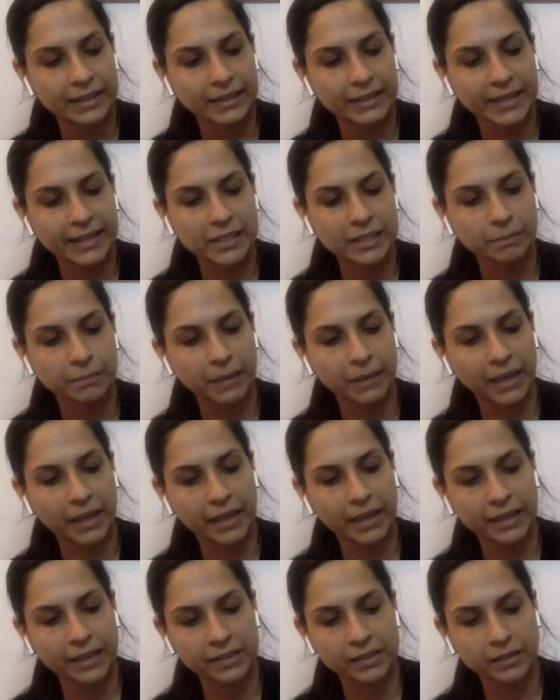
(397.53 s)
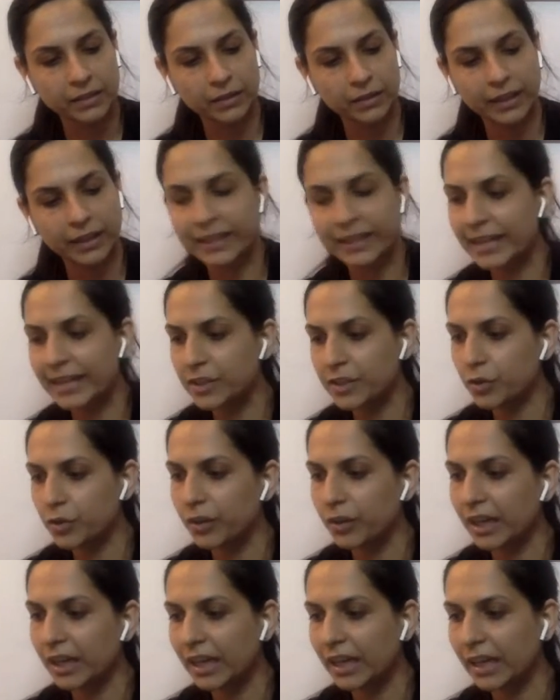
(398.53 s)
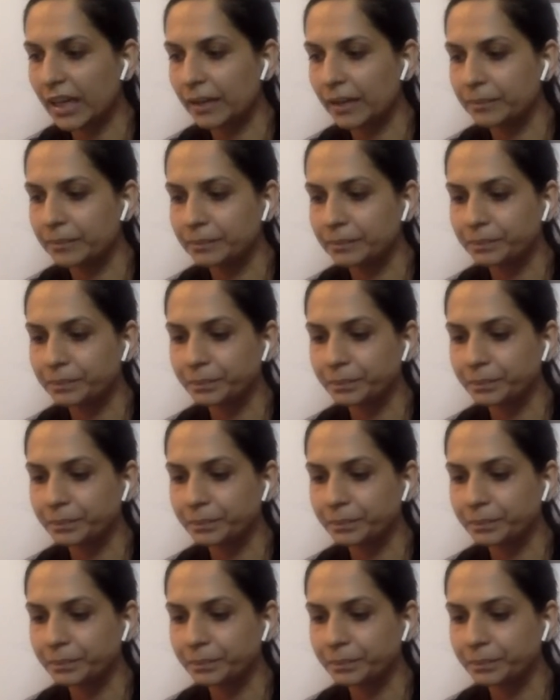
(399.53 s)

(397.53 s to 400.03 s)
Let's make it glittery.